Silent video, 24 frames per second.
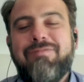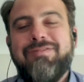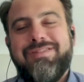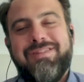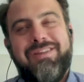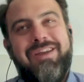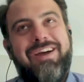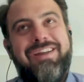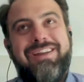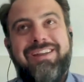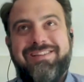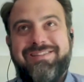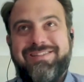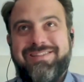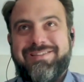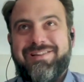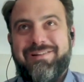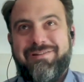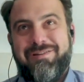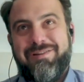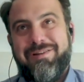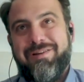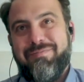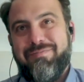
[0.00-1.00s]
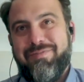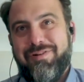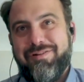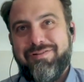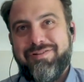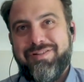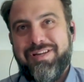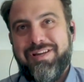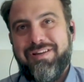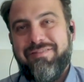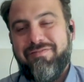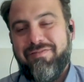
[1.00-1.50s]
was not necessarily
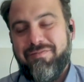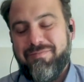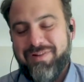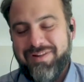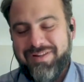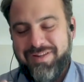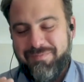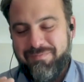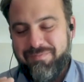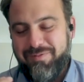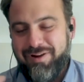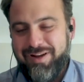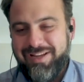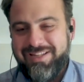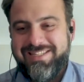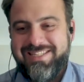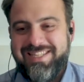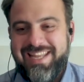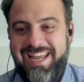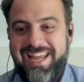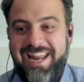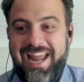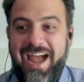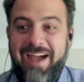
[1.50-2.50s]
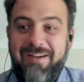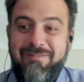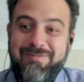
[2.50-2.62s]
approaching it from a depressed state.